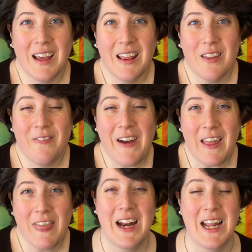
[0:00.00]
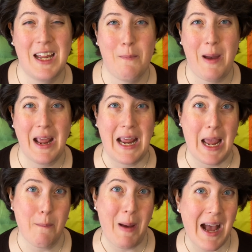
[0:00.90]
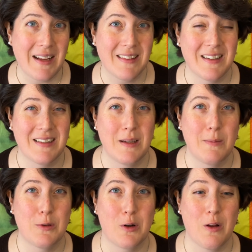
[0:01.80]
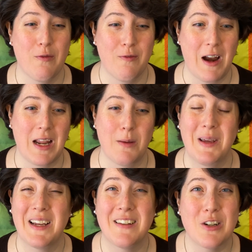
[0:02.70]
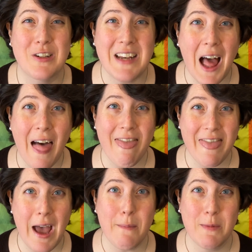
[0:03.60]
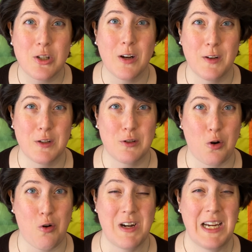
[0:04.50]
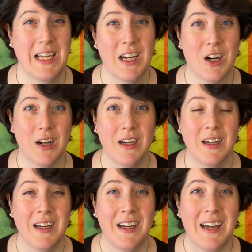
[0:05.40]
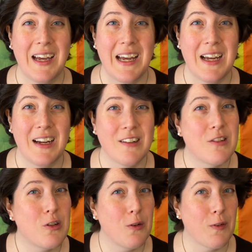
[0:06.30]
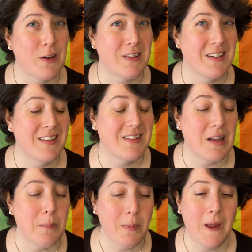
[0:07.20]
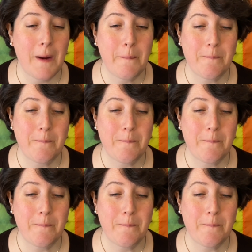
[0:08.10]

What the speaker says: The fact that I can't get past this seems sort of funny because there's not that much of a story here. It's 2 verses, simply.